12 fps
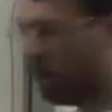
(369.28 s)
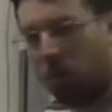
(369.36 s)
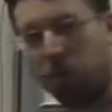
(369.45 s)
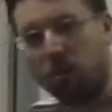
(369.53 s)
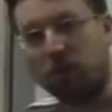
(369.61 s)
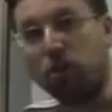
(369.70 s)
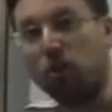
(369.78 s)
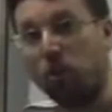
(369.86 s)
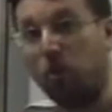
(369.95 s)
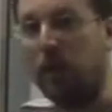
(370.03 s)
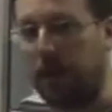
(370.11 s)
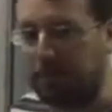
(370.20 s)
or a
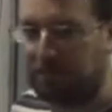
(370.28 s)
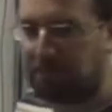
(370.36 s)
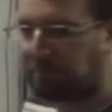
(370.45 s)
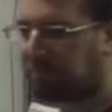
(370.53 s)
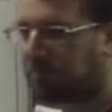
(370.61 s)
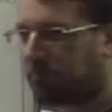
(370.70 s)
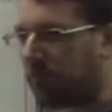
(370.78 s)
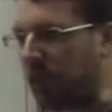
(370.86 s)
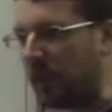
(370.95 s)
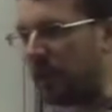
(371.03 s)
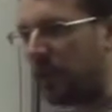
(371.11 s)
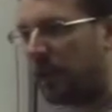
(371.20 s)
GUI.
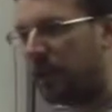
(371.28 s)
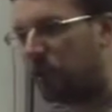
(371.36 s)
Okay,